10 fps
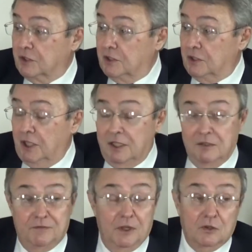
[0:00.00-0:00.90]
Right.
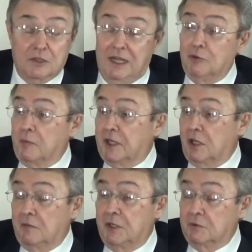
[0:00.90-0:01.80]
And the federal
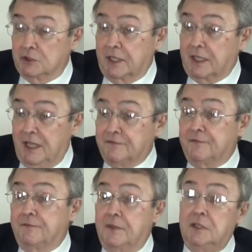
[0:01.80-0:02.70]
government, I mean, it was like F,